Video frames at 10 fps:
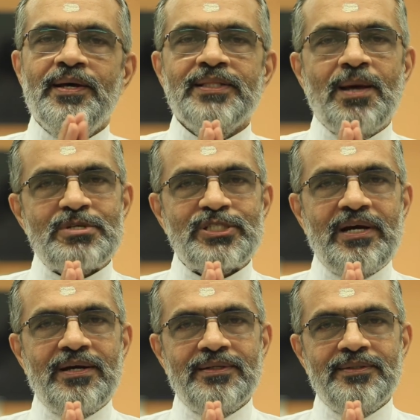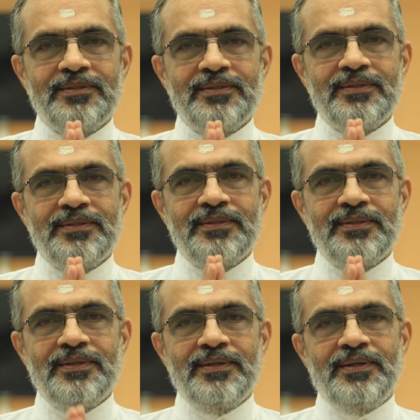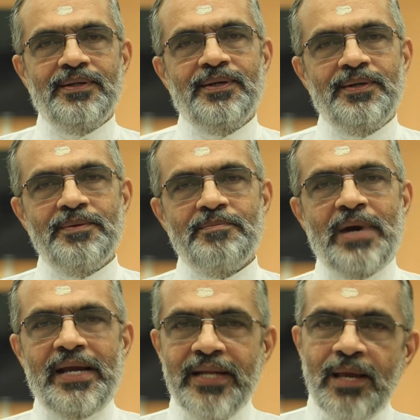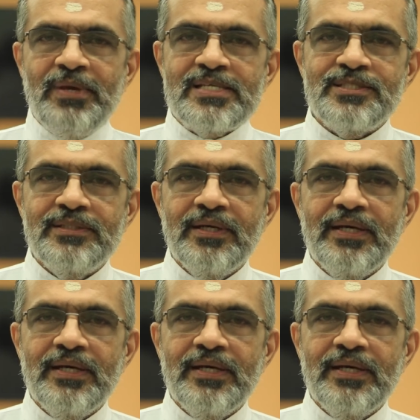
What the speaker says: Namaskar. My name is